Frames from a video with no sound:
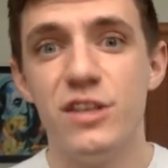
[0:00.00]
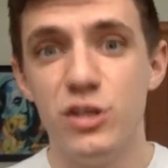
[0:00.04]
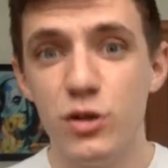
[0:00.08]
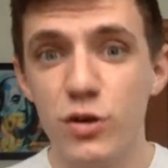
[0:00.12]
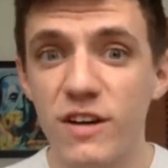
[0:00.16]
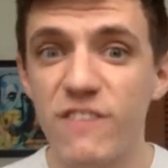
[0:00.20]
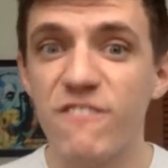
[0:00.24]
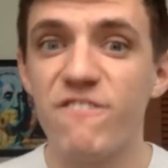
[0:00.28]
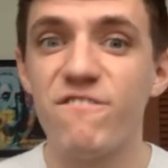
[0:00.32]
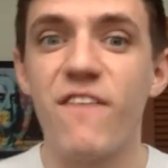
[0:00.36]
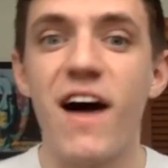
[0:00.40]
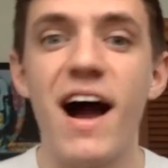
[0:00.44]

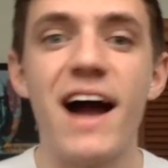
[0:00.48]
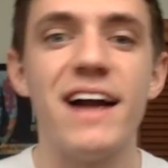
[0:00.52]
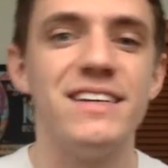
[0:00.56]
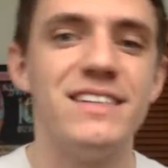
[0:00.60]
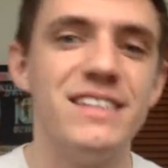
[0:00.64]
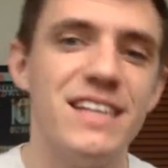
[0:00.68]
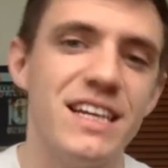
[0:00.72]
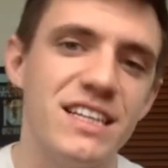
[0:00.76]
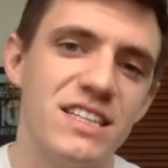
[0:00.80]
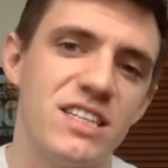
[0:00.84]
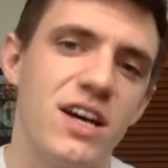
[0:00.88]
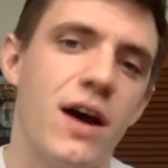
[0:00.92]
you can
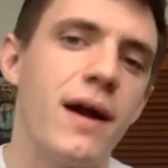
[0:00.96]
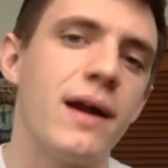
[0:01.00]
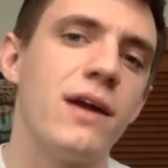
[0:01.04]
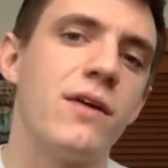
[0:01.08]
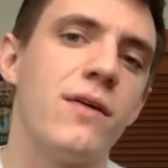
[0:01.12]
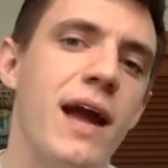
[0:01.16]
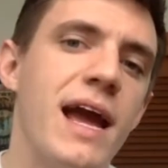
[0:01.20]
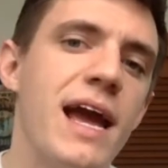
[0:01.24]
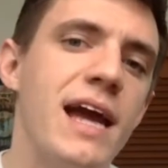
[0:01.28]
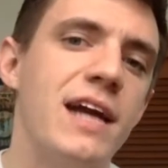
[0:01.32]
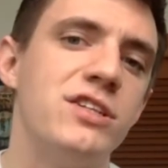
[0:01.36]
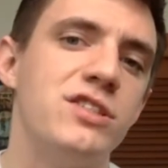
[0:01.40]
find an
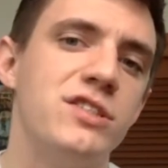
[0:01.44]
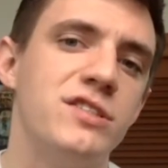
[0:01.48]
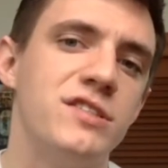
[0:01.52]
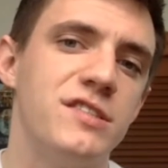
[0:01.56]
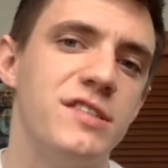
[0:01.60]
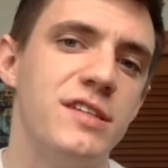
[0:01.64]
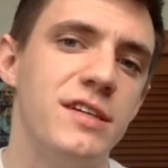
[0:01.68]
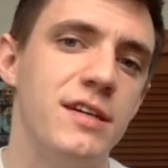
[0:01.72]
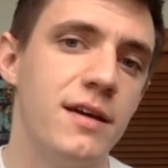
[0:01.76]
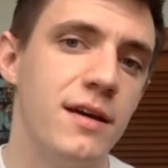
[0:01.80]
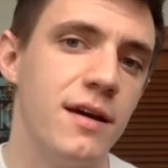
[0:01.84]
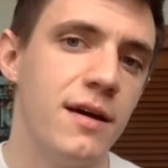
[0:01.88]
entire
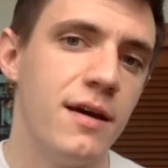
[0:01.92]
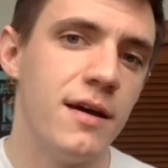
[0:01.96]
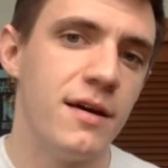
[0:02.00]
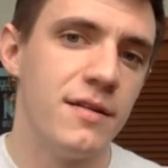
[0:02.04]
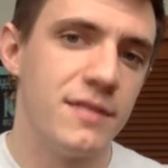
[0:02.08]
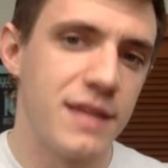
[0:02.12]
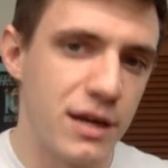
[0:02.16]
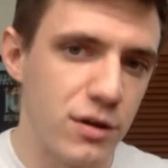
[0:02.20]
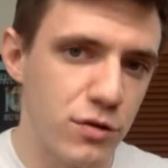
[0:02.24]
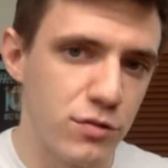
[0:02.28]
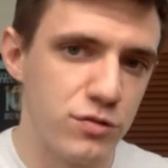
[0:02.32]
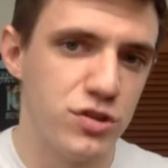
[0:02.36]
agency
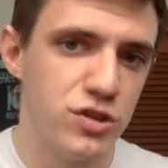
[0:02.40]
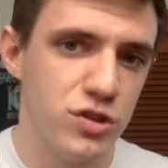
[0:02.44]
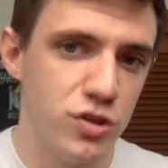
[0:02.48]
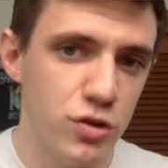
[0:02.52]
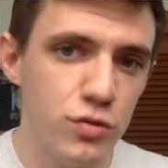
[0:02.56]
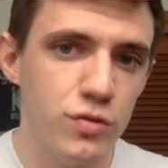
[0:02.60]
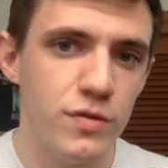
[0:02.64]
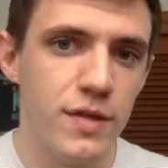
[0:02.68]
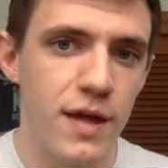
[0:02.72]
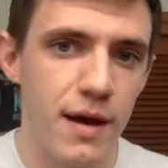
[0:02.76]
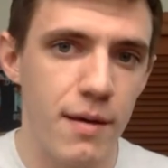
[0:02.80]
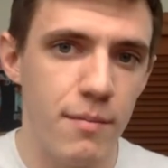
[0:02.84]
that'll
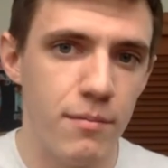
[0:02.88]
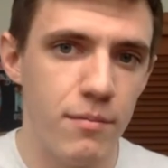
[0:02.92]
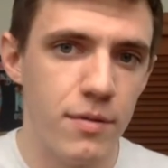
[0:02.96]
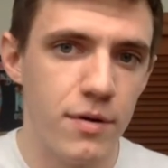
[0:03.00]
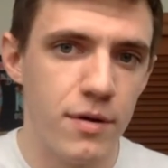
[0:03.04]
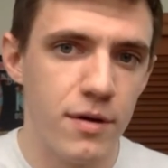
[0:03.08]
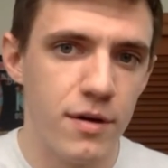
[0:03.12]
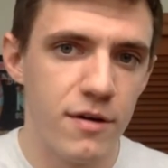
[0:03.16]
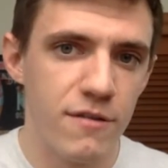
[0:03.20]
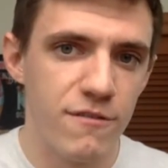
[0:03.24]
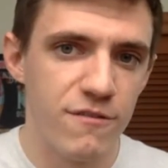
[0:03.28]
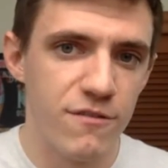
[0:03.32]
do them
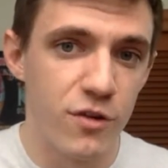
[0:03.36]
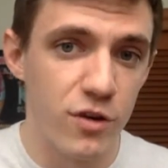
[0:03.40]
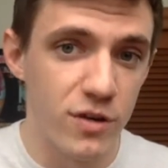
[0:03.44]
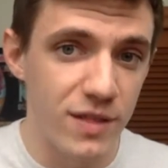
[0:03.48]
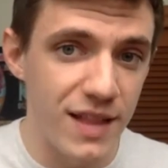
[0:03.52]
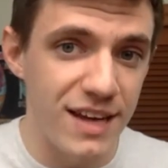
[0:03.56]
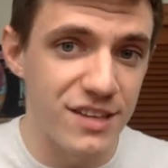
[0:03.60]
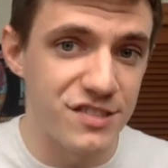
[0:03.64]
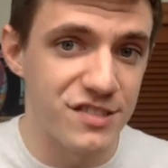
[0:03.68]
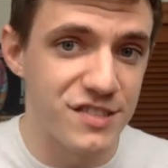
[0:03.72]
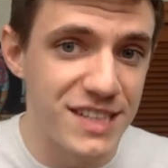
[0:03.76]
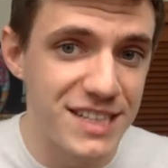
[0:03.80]
for
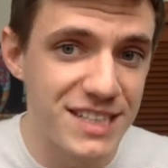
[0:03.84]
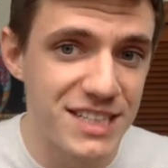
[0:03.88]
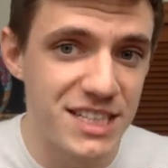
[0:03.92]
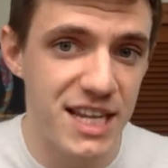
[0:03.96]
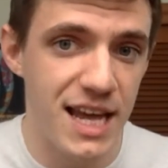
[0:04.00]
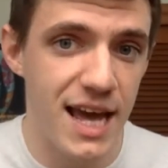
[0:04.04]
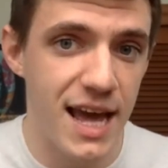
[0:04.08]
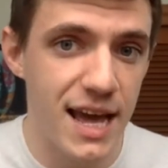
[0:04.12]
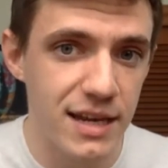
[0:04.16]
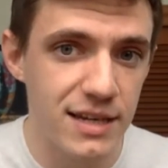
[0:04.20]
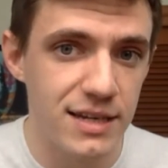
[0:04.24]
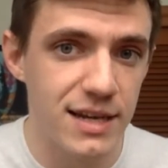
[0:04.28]
less than
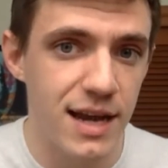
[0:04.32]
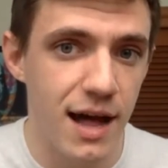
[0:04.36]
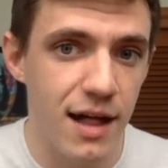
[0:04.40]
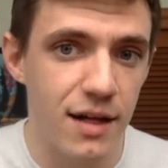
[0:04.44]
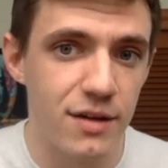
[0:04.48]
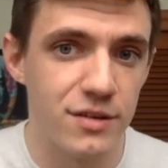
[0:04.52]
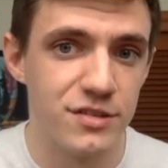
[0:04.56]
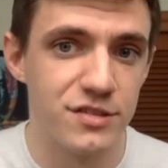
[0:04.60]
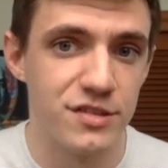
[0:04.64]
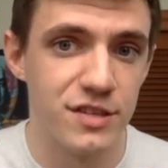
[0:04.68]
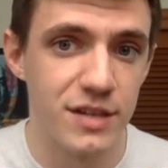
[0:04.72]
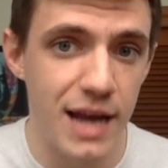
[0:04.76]

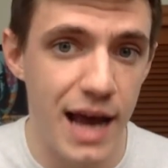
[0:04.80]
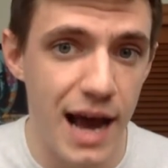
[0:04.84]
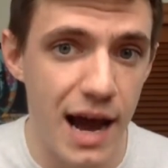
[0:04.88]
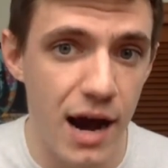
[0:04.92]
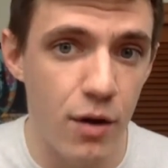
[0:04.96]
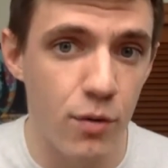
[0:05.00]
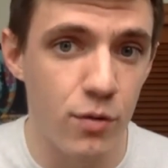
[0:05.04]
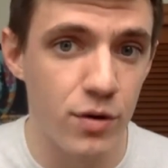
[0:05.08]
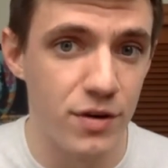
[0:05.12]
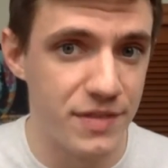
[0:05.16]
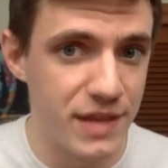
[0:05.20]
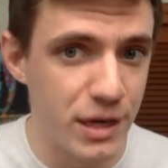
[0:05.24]
$10 an
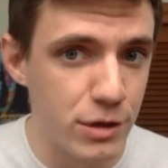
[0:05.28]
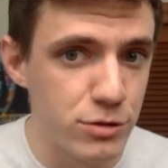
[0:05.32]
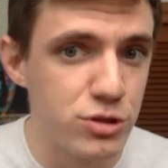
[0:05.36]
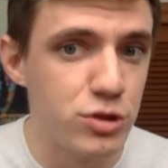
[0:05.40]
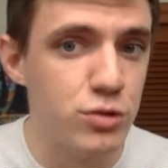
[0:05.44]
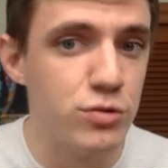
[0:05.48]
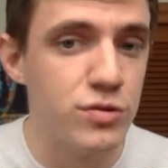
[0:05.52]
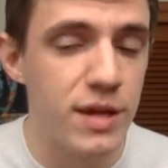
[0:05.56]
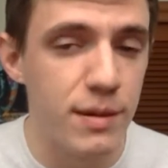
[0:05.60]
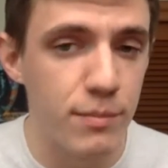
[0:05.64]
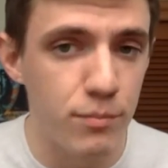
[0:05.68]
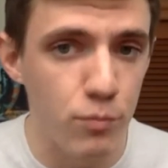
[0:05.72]
hour, and they'll
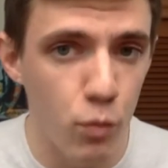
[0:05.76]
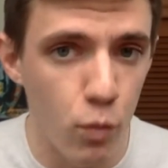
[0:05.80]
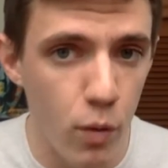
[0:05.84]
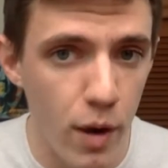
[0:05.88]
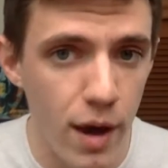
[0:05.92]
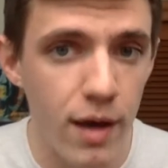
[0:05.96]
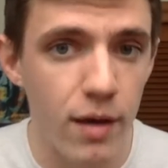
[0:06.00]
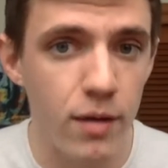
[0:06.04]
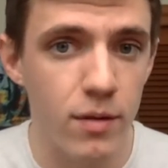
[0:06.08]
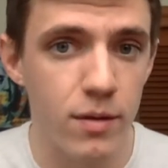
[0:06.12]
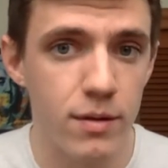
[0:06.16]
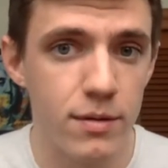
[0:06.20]
do them
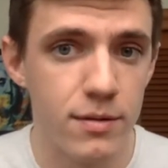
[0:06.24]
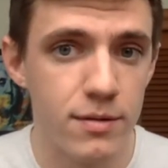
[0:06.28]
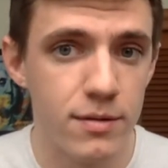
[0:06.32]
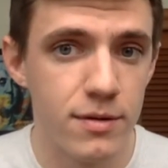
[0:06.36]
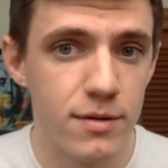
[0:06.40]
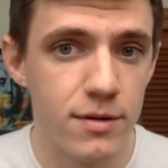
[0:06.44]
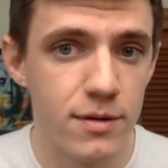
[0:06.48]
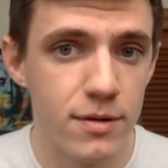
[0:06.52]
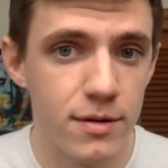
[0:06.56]
well.